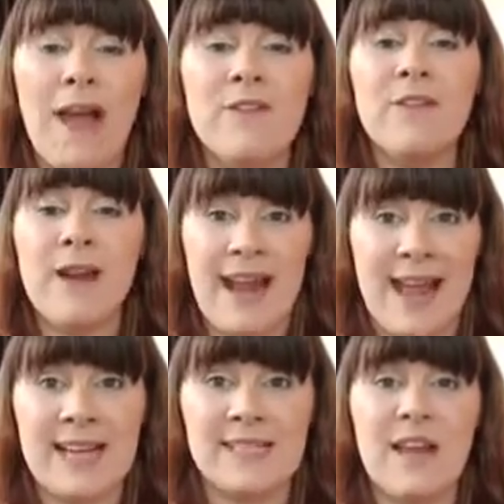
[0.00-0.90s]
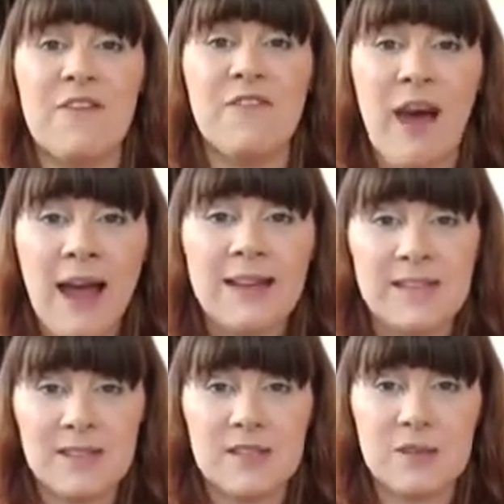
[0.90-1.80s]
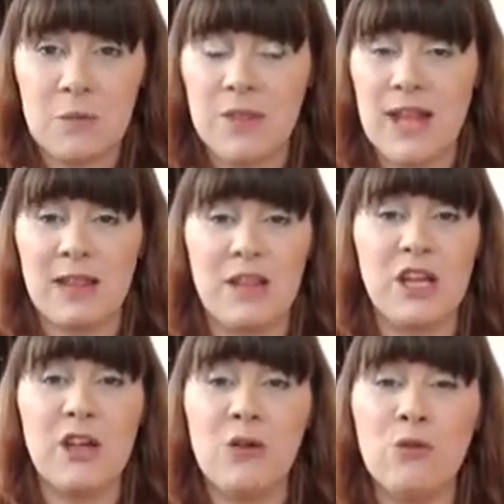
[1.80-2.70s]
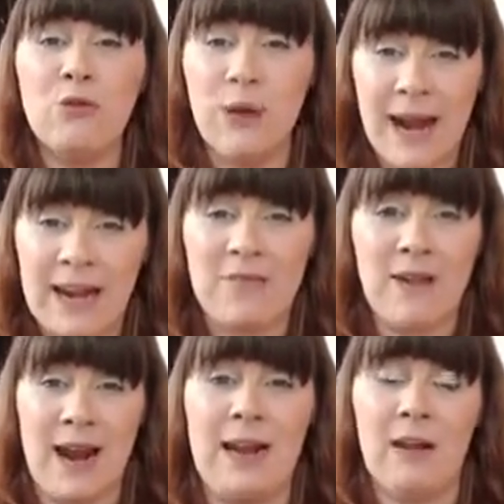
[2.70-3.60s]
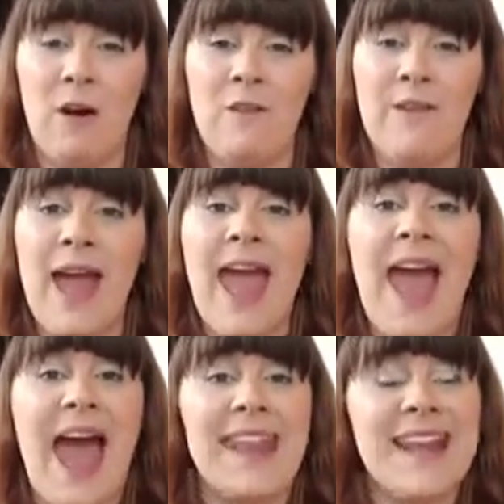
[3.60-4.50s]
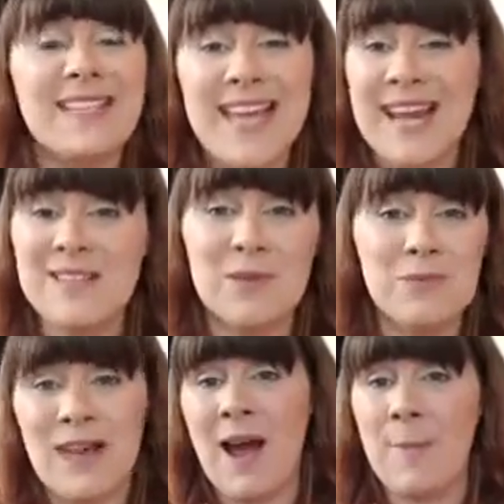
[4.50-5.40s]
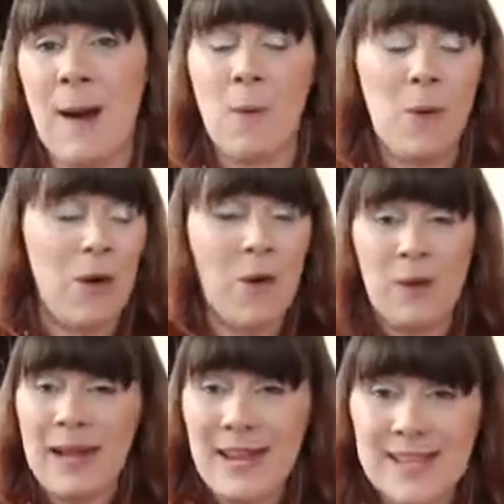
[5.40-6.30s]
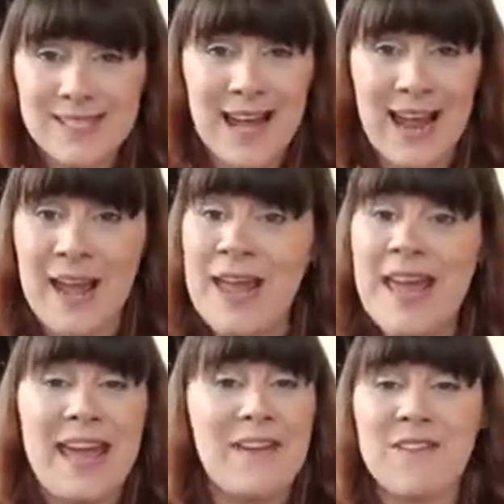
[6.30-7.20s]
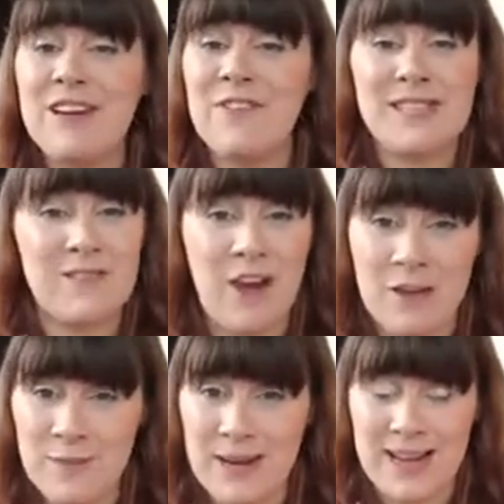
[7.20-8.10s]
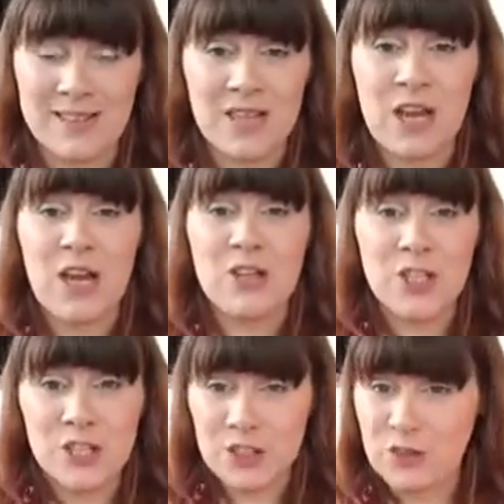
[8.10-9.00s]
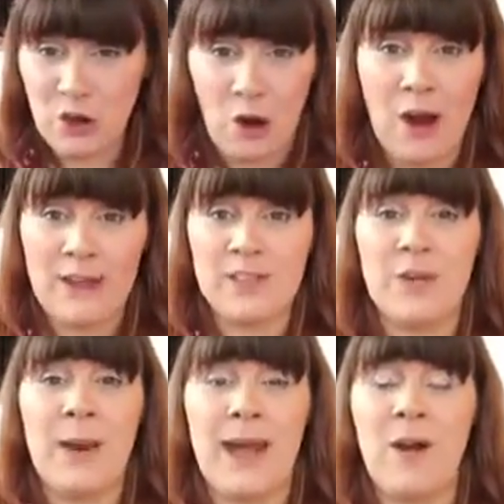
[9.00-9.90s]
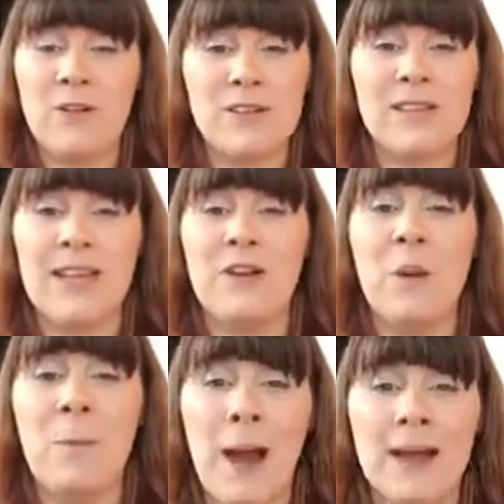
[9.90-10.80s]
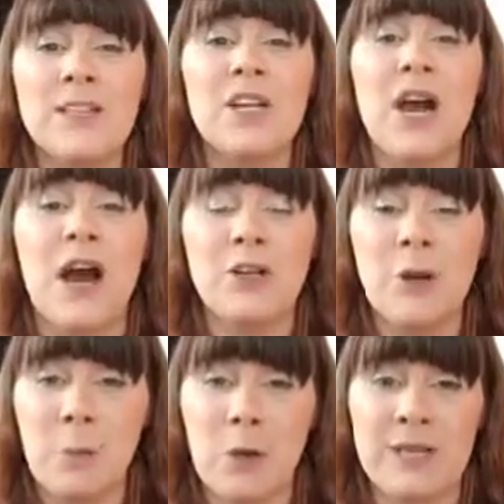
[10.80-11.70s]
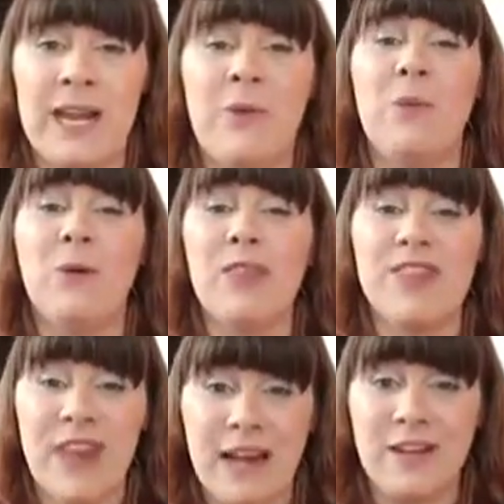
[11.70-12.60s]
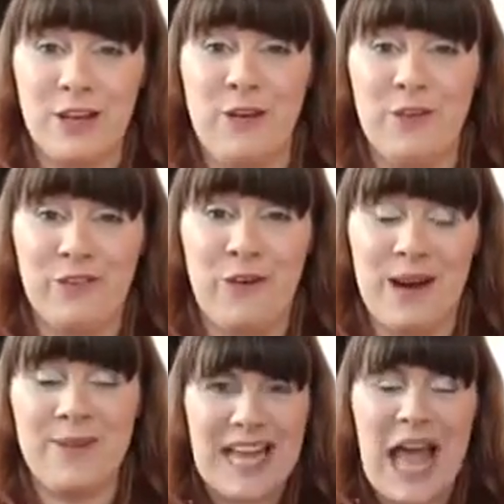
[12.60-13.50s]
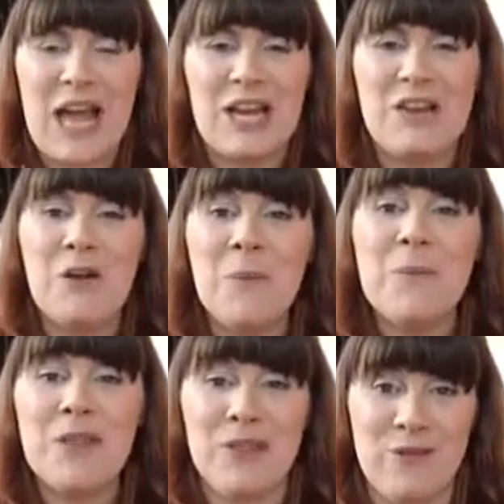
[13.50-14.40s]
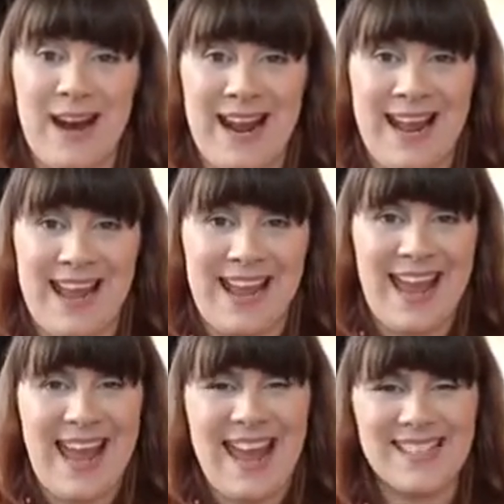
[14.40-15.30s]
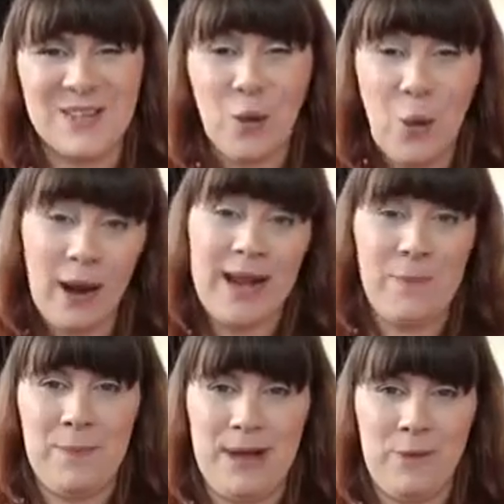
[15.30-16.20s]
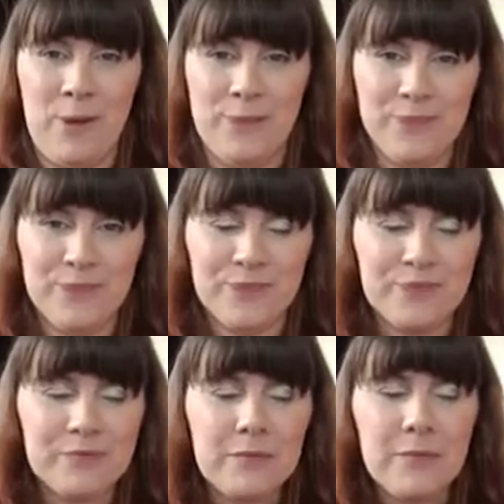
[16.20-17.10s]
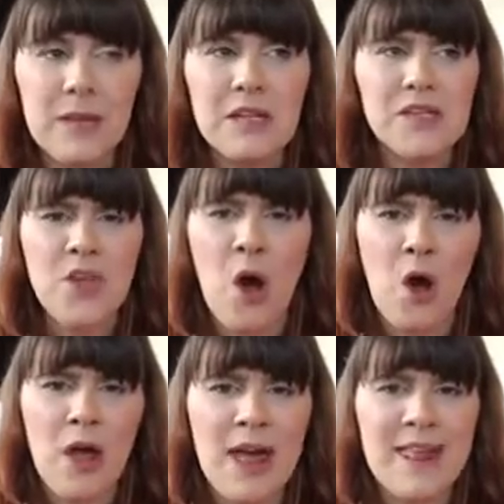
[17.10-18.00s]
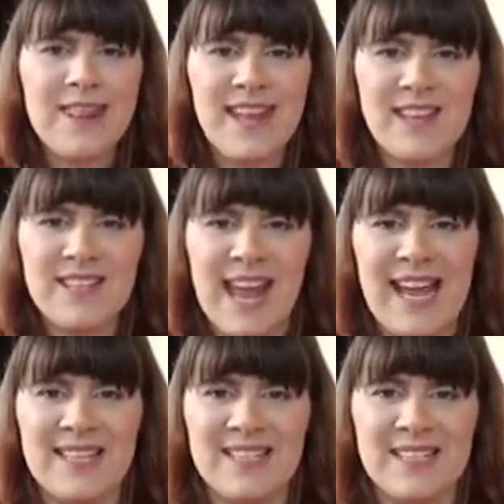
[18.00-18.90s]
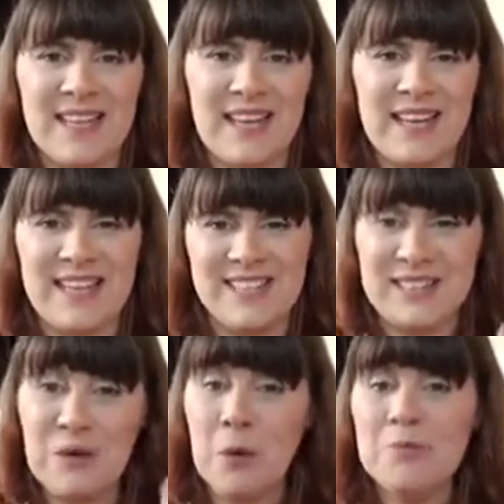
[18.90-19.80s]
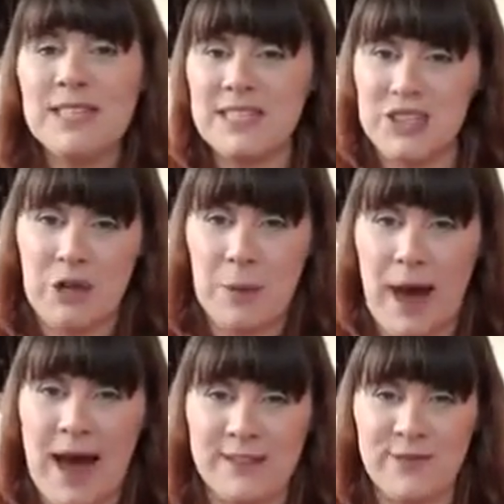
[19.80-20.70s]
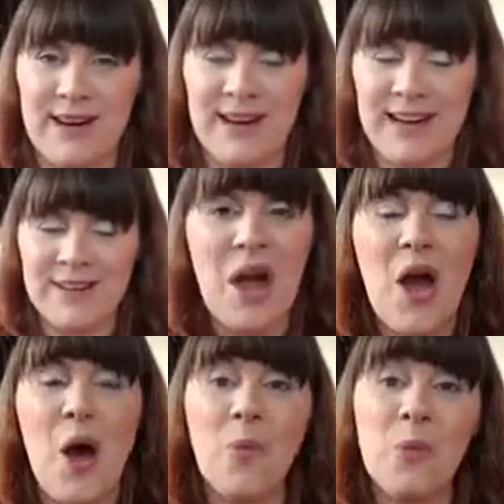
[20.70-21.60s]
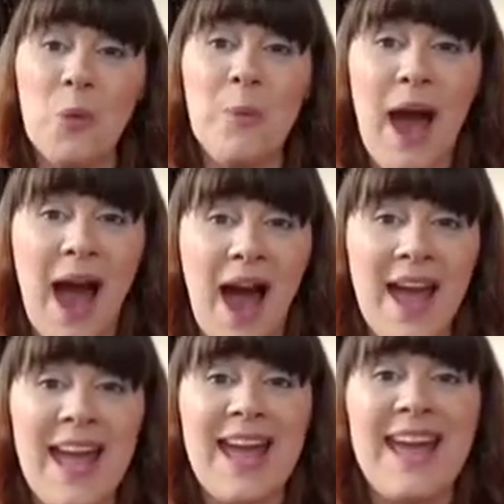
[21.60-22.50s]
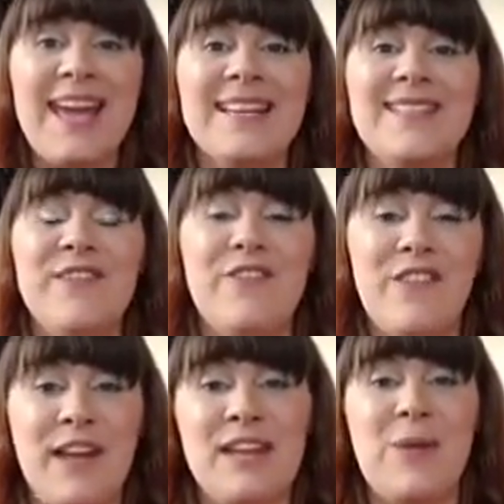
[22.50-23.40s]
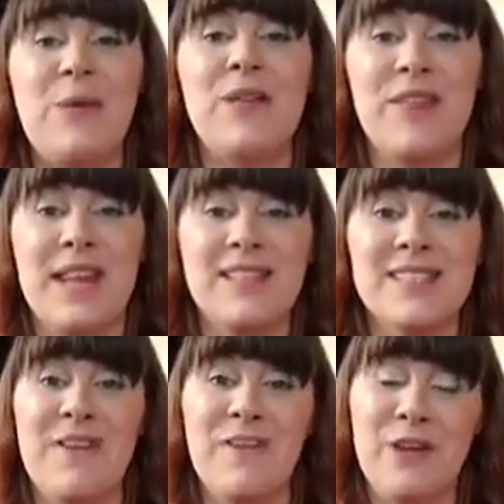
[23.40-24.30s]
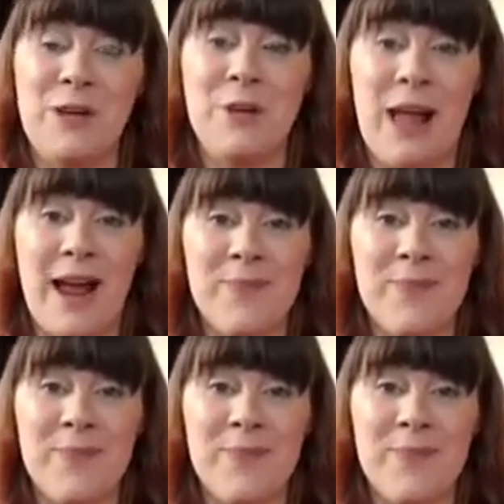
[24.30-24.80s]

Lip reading: whatever it is, find something that you really love, and then take some time out. Like I say, even if it's 5 minutes, just go and do it. Honestly, your mind and your body will thank you for it. Number 3 is quite a big one. So it comes in 2 parts really. On one part, it is to feed it with things that fuel